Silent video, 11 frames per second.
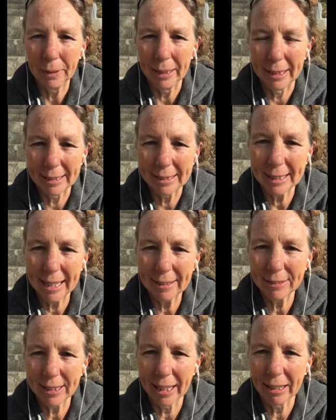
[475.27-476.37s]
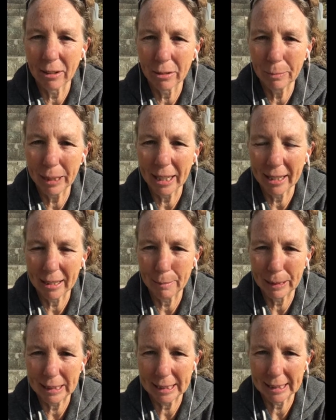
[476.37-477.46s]
instead of saying, oh my God, how
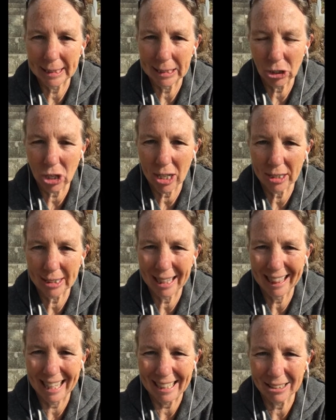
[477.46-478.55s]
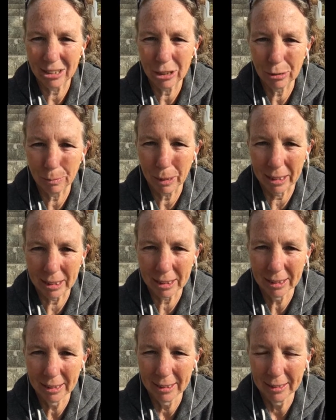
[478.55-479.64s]
much does it cost? That's too much.
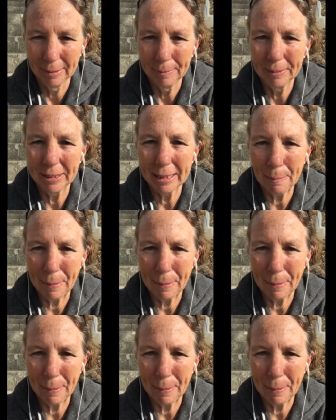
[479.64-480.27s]
Step